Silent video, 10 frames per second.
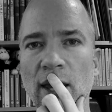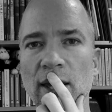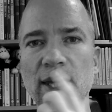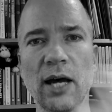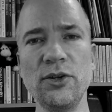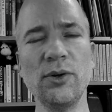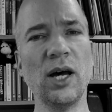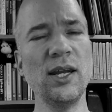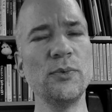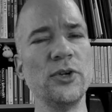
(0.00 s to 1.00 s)
Yeah, I
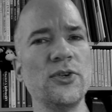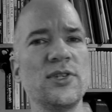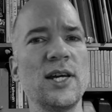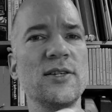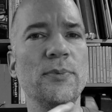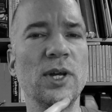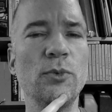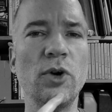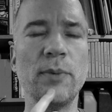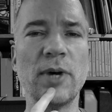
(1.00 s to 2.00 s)
did want to say something
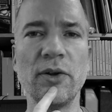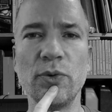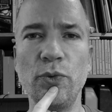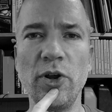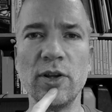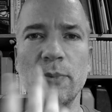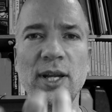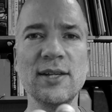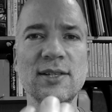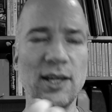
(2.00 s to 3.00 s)
more about rhythm. I
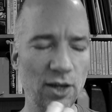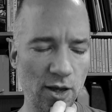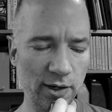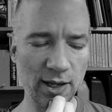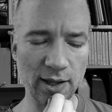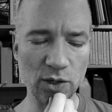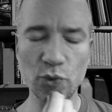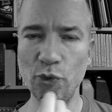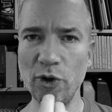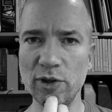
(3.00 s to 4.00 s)
did say earlier that
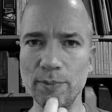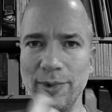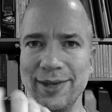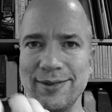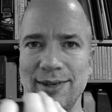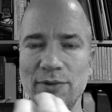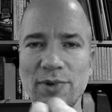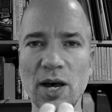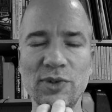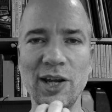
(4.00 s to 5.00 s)
rhythm is the
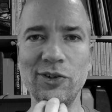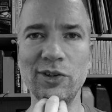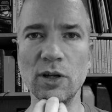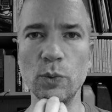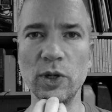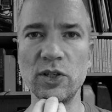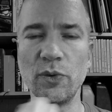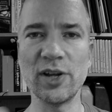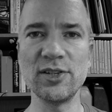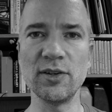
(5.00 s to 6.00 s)
foundation on which the
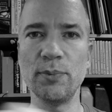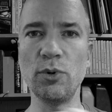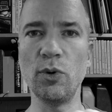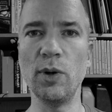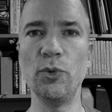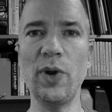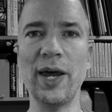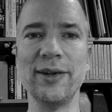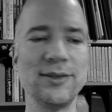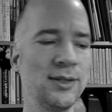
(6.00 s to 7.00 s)
rest of the poem
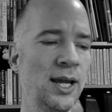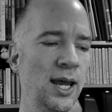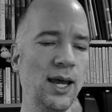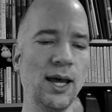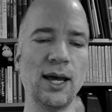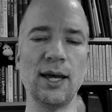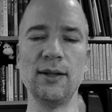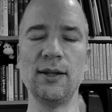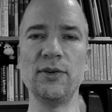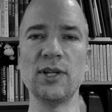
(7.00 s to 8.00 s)
rests.
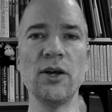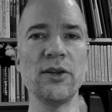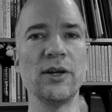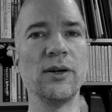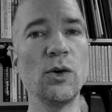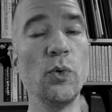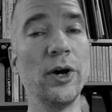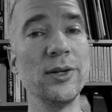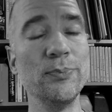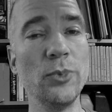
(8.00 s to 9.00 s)
And there is another
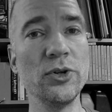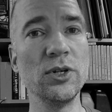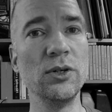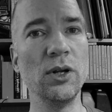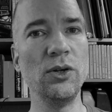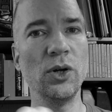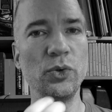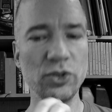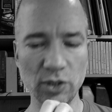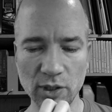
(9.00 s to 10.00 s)
quite a modern
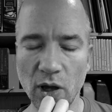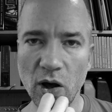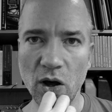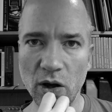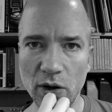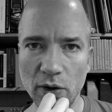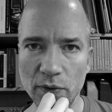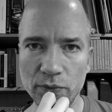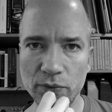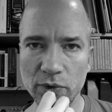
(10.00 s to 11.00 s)
notion
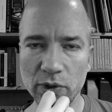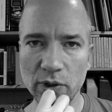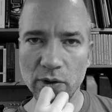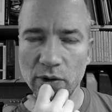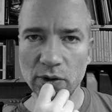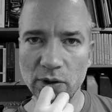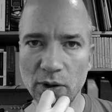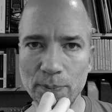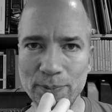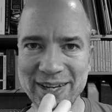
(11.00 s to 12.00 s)
of
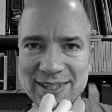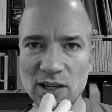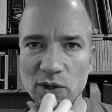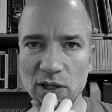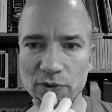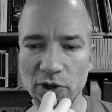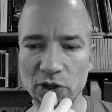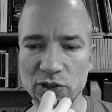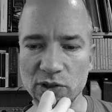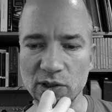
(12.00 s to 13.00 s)
meter
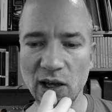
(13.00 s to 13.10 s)
inversion.